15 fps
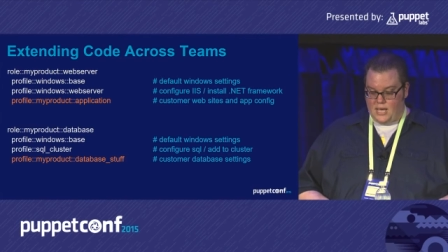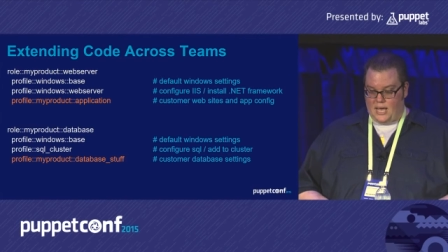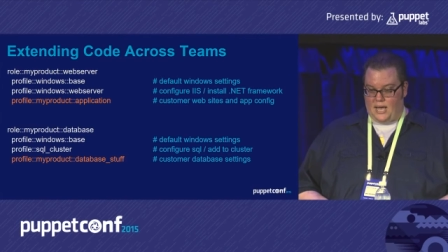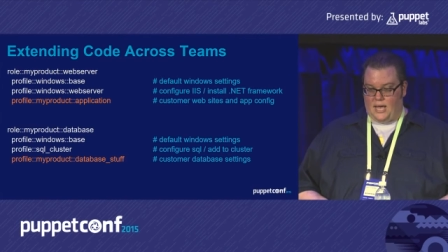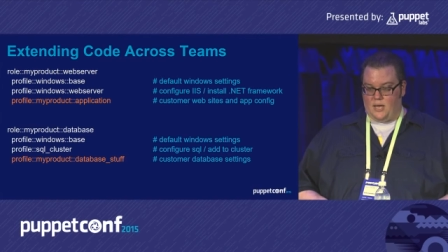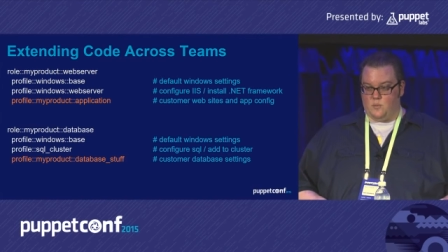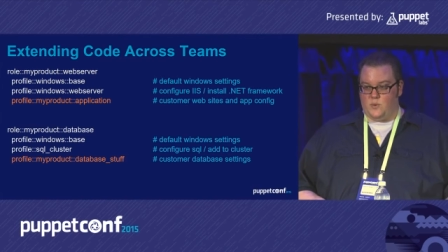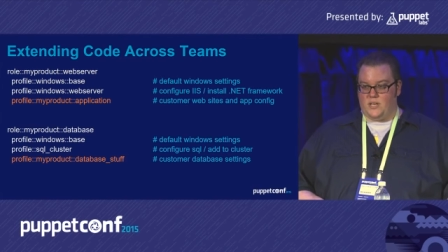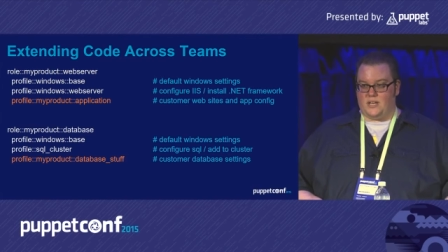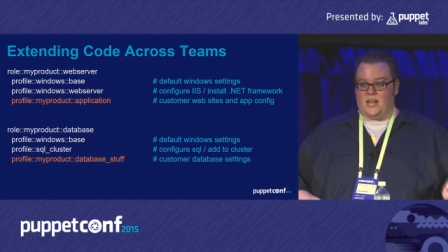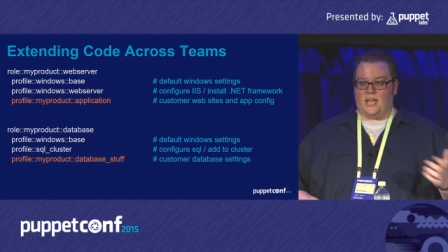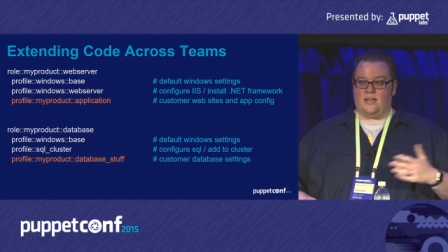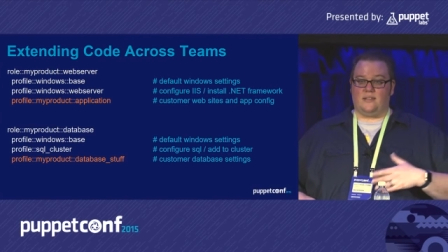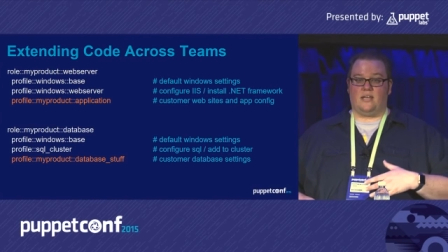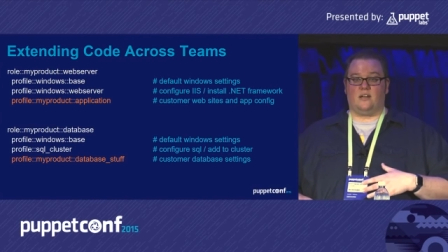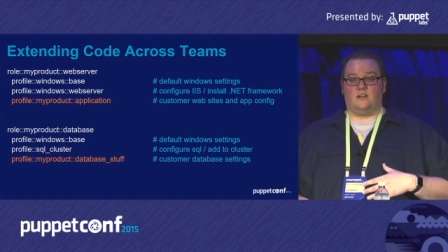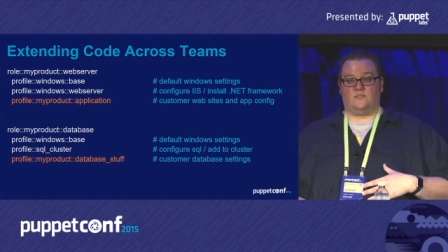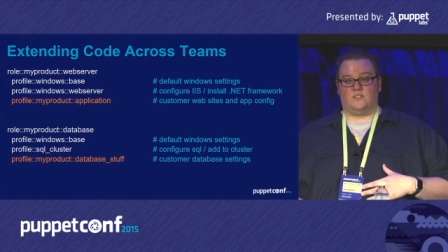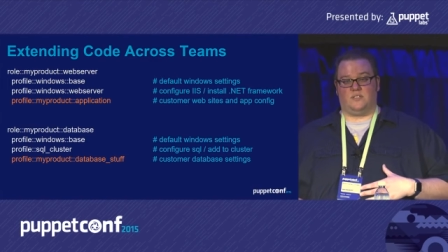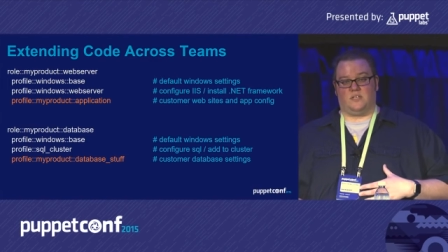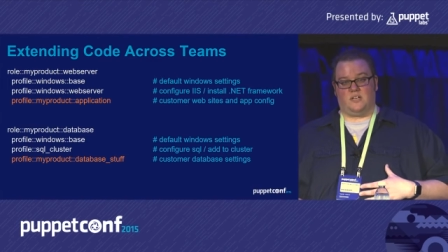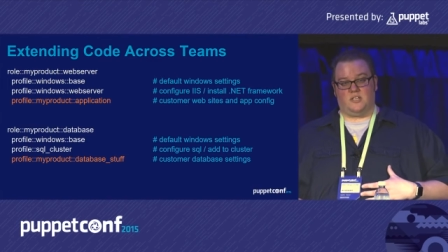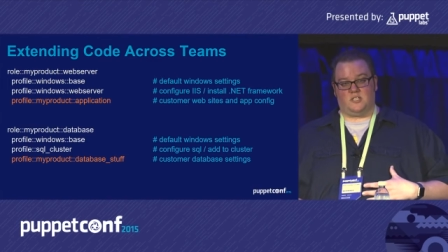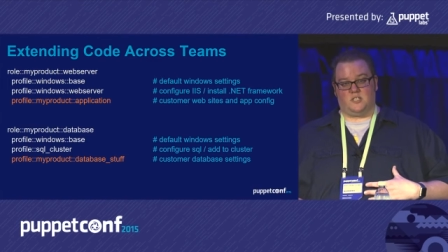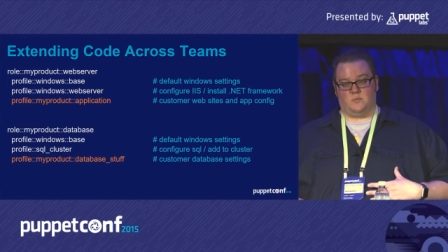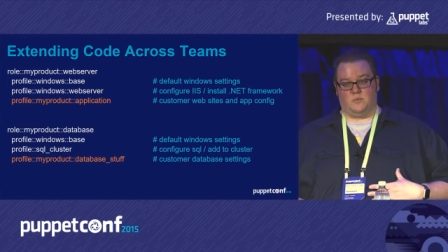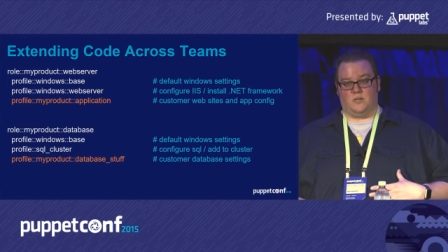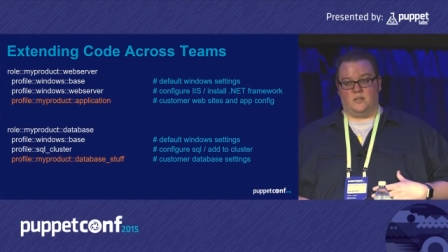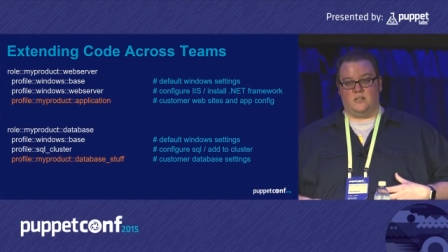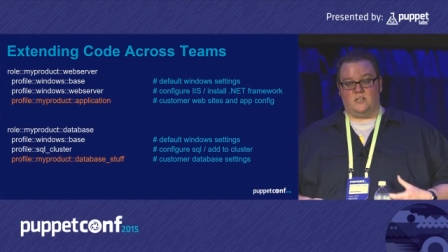Uh, and we can hand that off to the
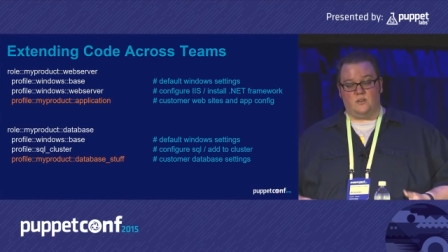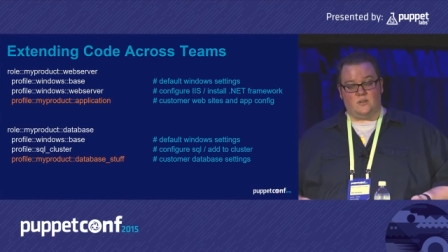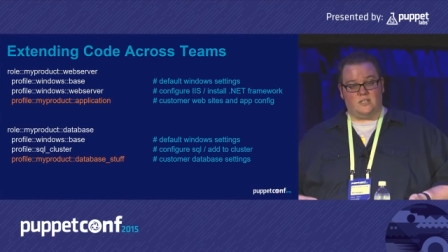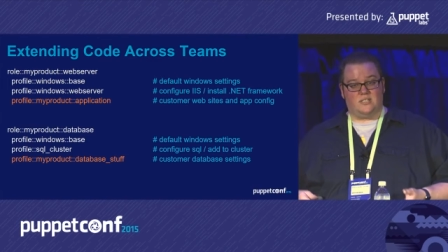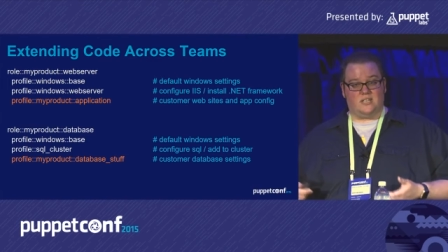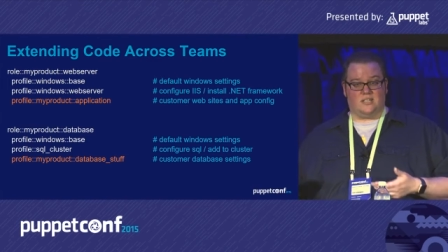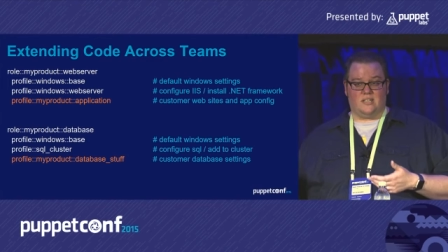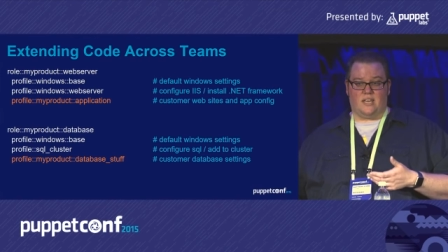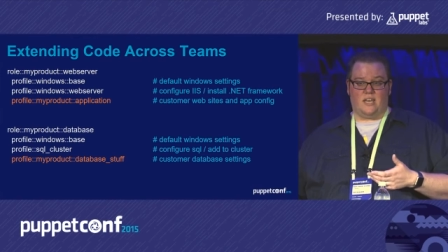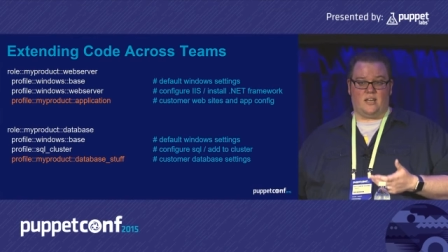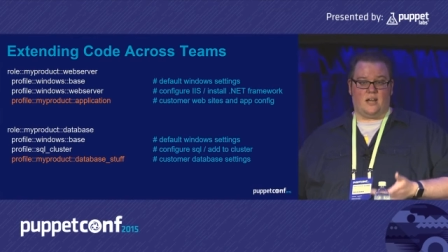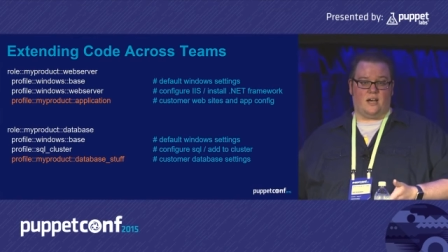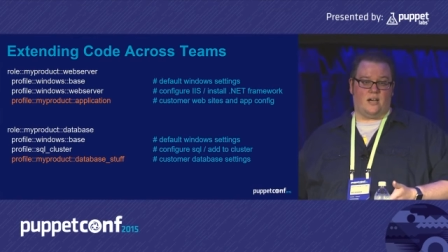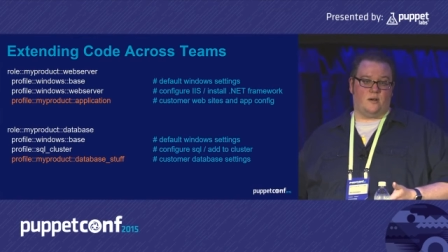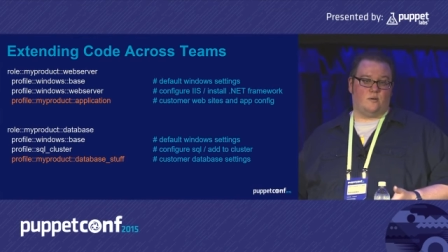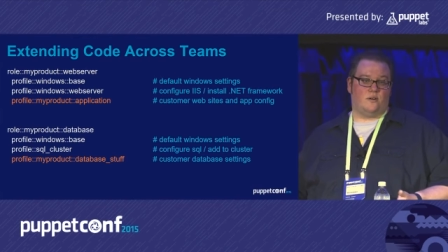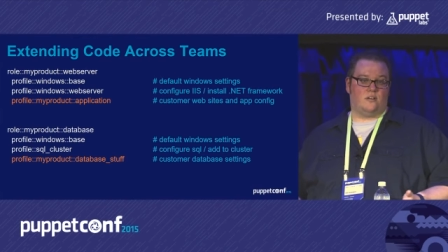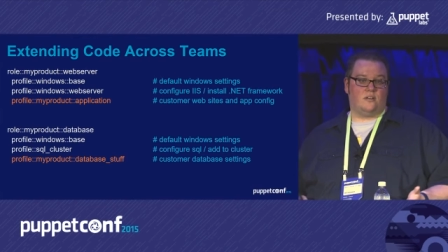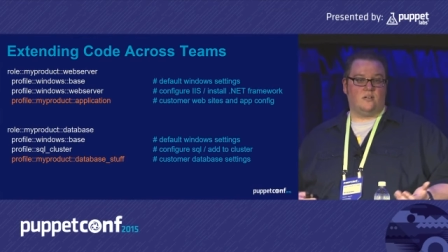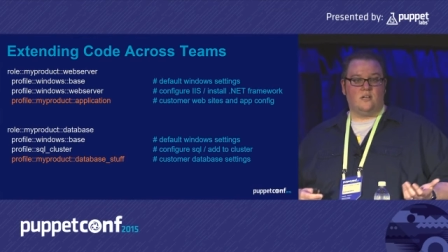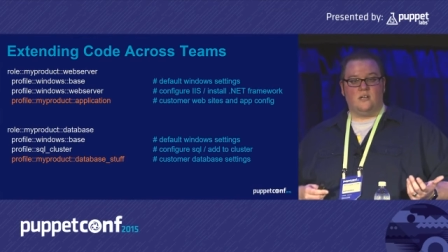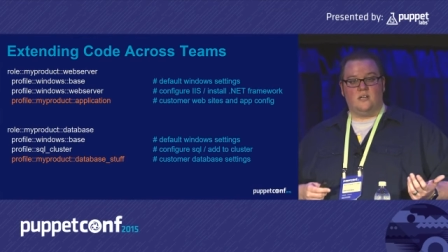customer, and you can delegate Hiera,